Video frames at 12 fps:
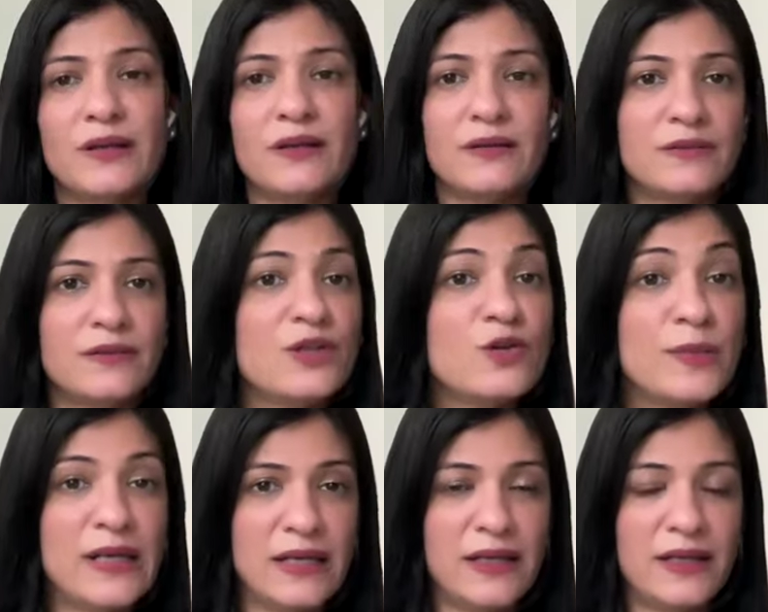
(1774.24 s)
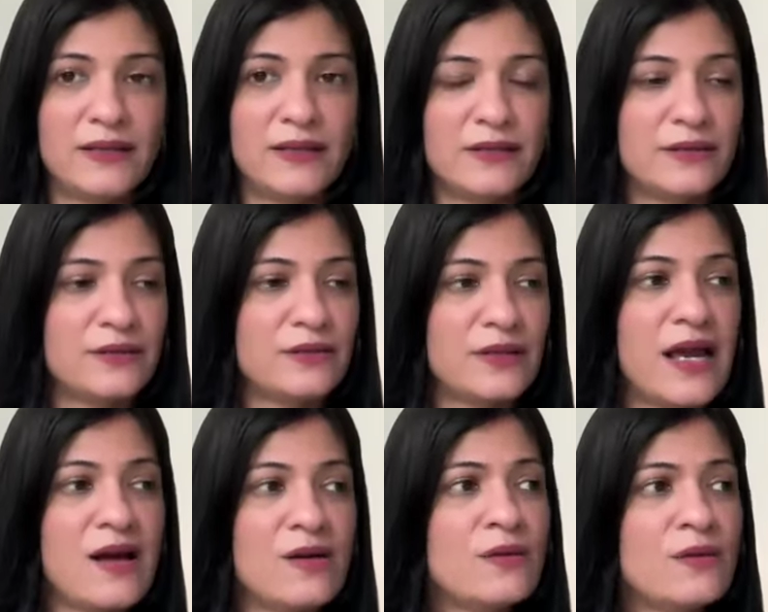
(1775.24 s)
or being humiliated. So
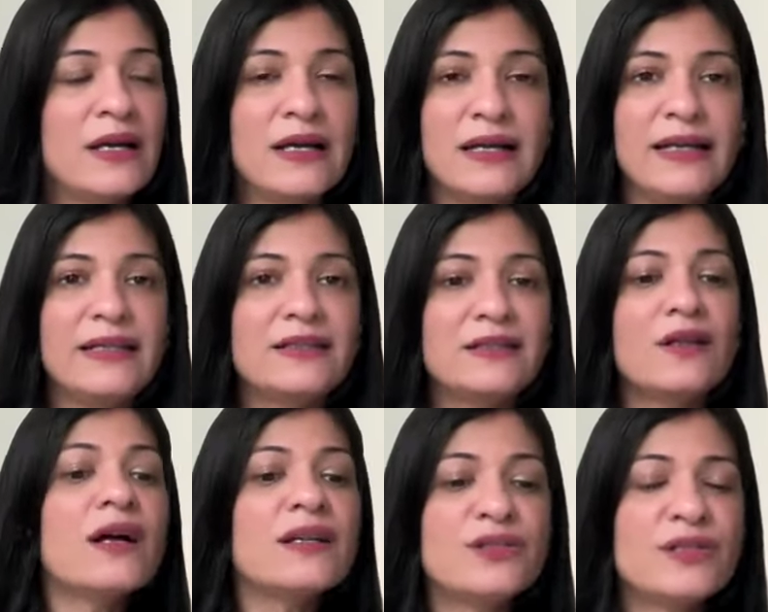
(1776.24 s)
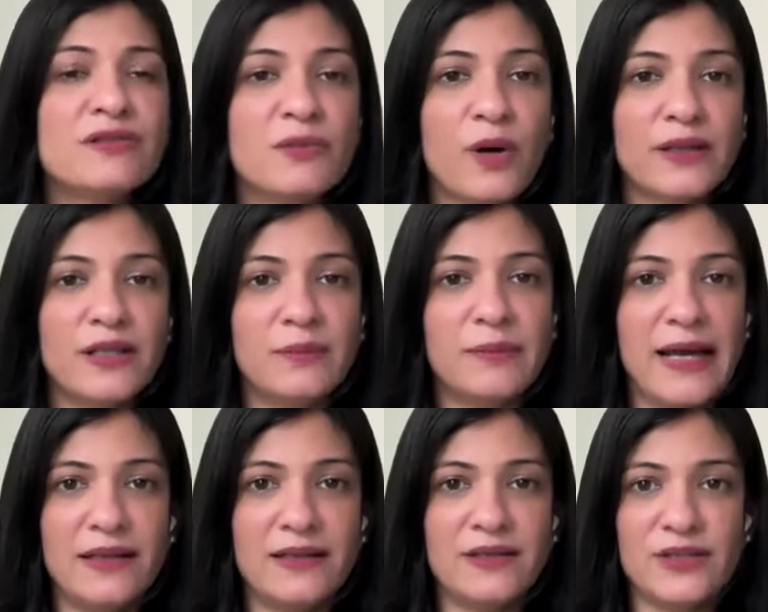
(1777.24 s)
now it's not just what the
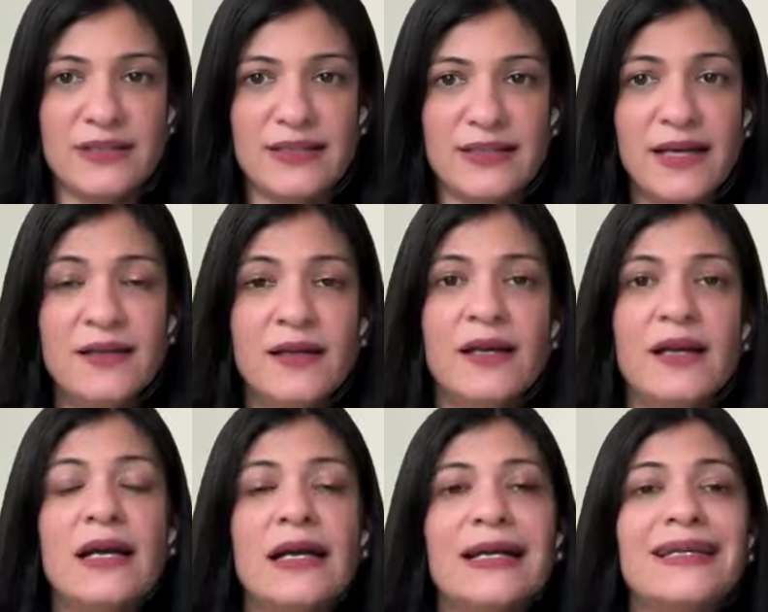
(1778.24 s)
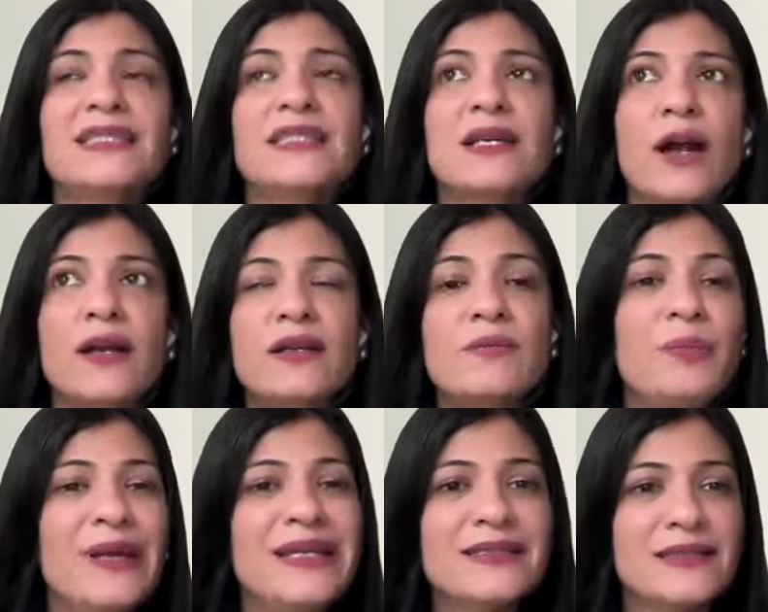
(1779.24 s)
manager said, it's
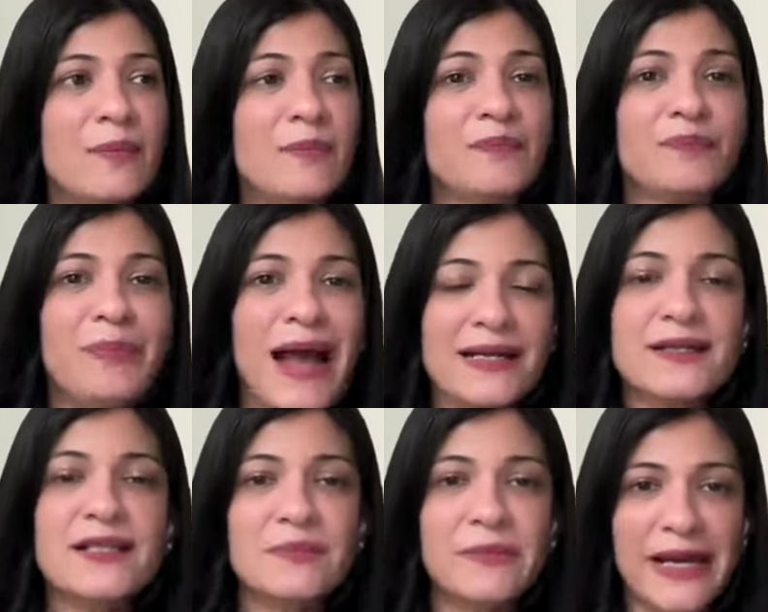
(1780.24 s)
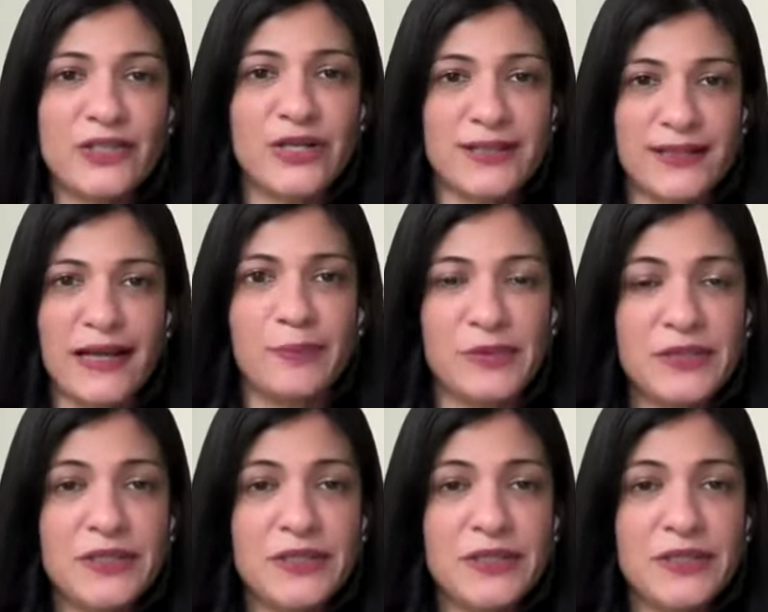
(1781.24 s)
gotten mixed up. Pattern match has